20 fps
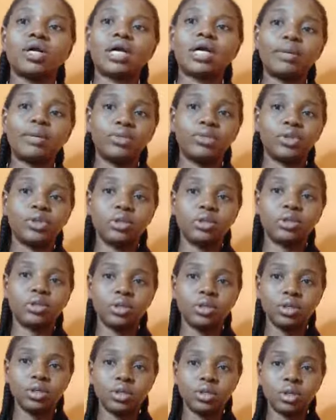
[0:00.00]
can
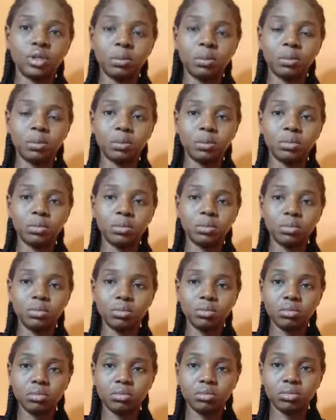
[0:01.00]
be
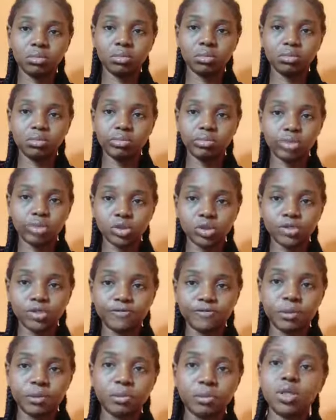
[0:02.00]
bought
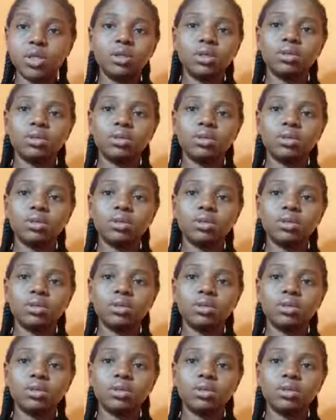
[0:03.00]
from.